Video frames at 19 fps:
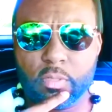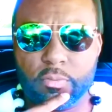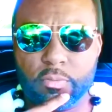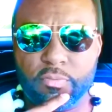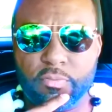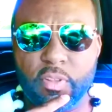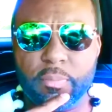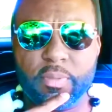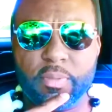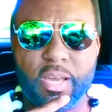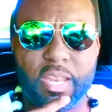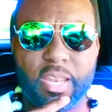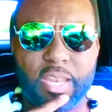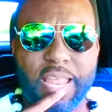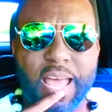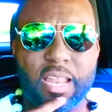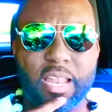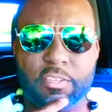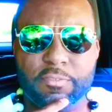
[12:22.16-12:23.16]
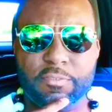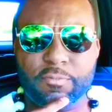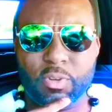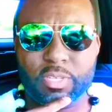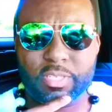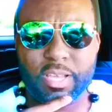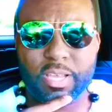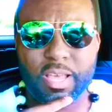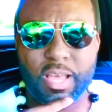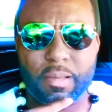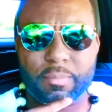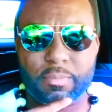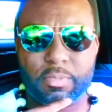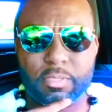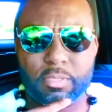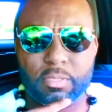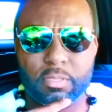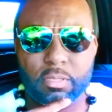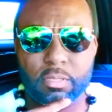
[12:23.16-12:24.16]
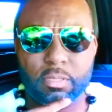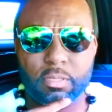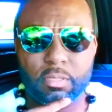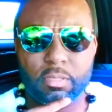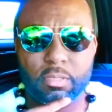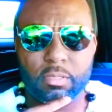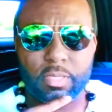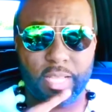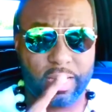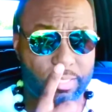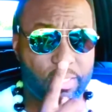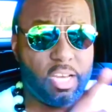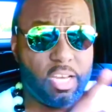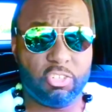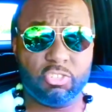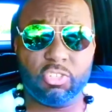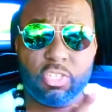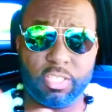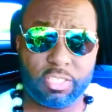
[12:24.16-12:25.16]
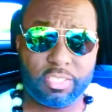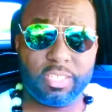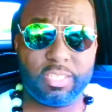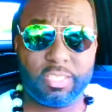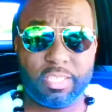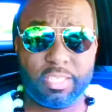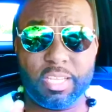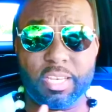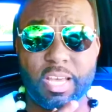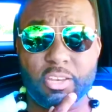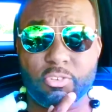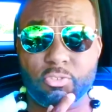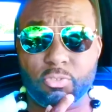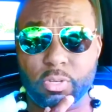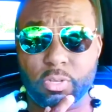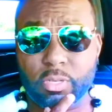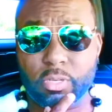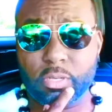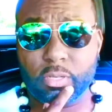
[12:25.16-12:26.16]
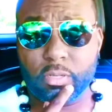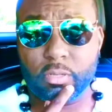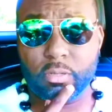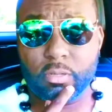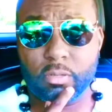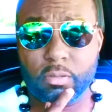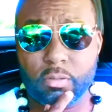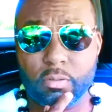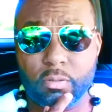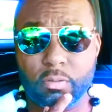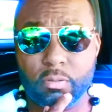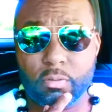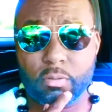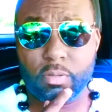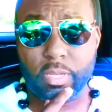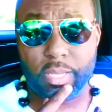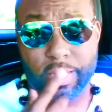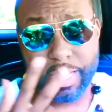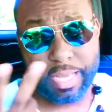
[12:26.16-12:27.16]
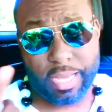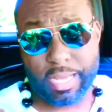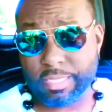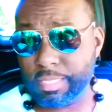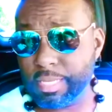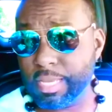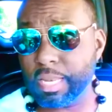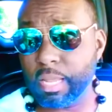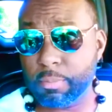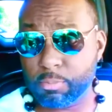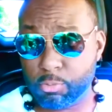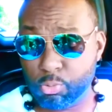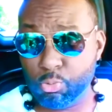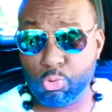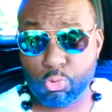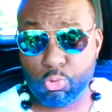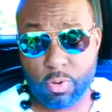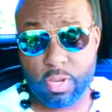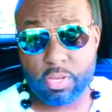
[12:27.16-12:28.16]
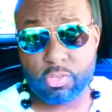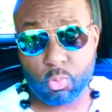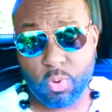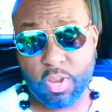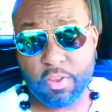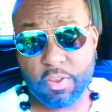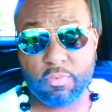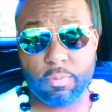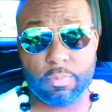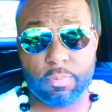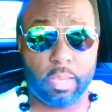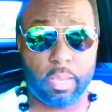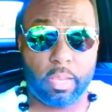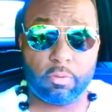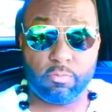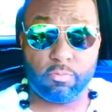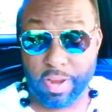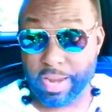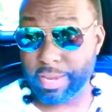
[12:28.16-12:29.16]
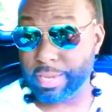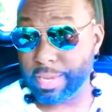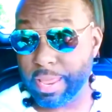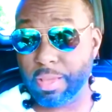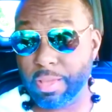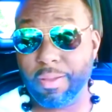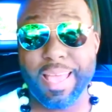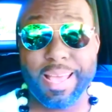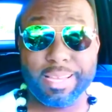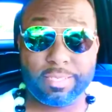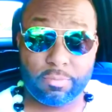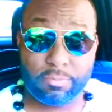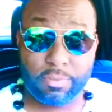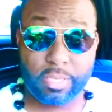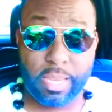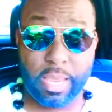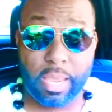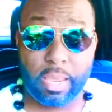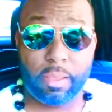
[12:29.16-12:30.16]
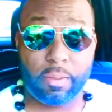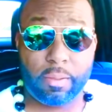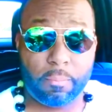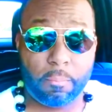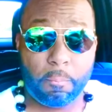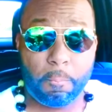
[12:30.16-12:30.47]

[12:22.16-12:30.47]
Flipped $100 4 times. That's 100 to 1600. And like I said, I'm 2 trades away from there right now, as of today.